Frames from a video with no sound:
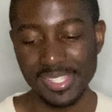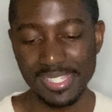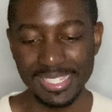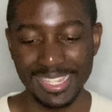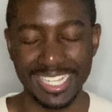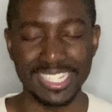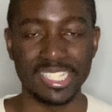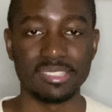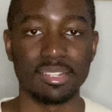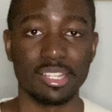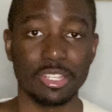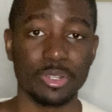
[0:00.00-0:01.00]
Now, there's a
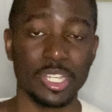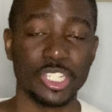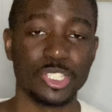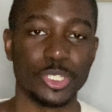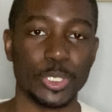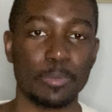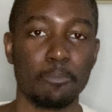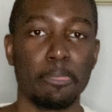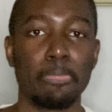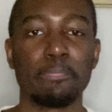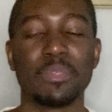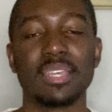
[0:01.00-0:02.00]
little issue.
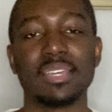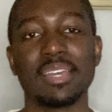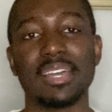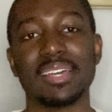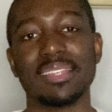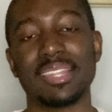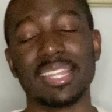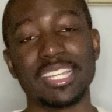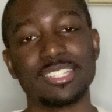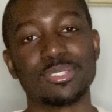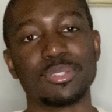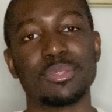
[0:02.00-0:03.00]

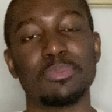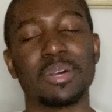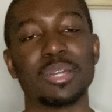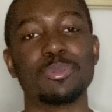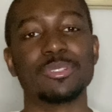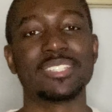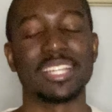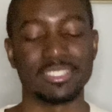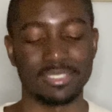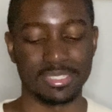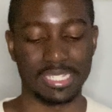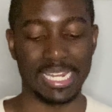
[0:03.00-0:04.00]
Later, the Bible tells
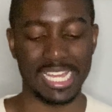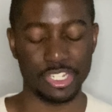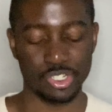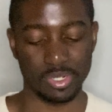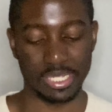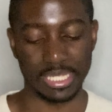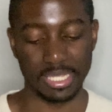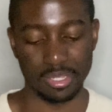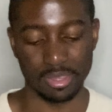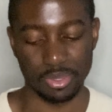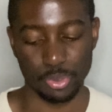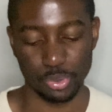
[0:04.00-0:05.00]
us that actually
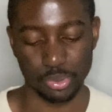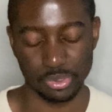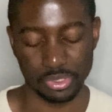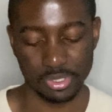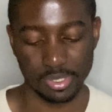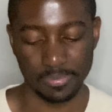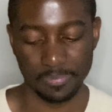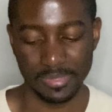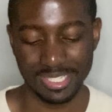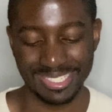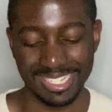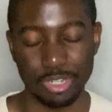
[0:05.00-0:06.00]
those
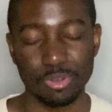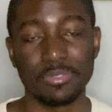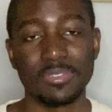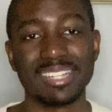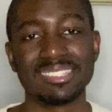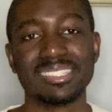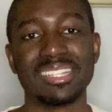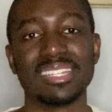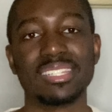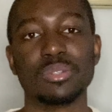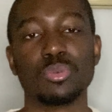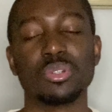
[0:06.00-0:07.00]
sacrifices that
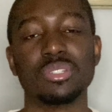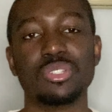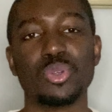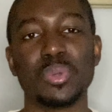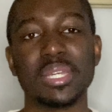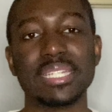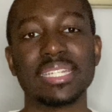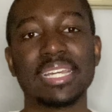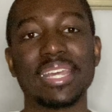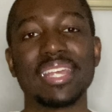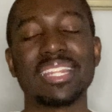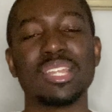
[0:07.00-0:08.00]
they were doing,
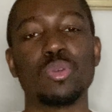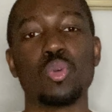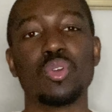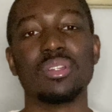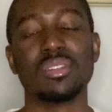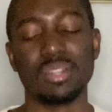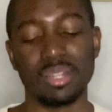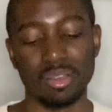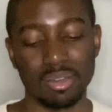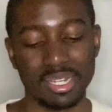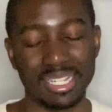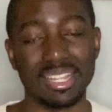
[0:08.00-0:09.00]
they were
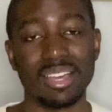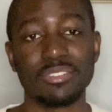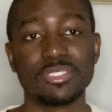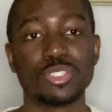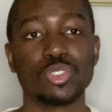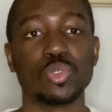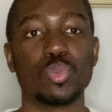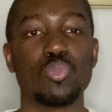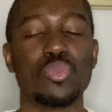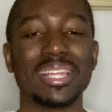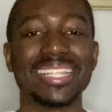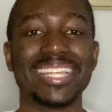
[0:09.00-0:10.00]
not enough to
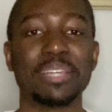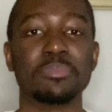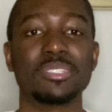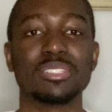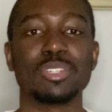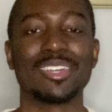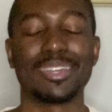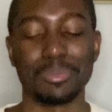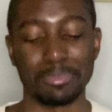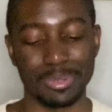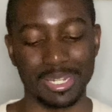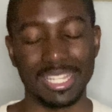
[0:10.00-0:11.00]
bring them to a
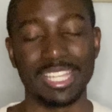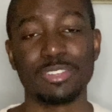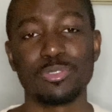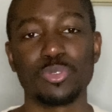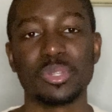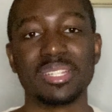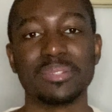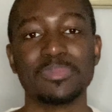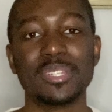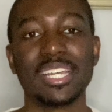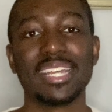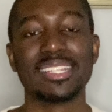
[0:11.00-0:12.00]
complete freedom,
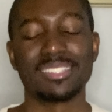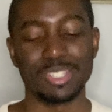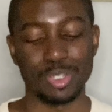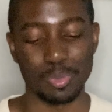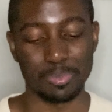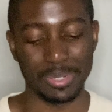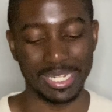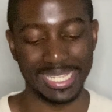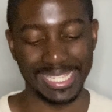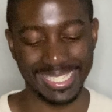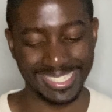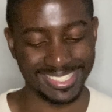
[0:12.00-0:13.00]
to
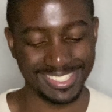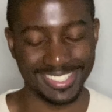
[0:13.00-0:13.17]
complete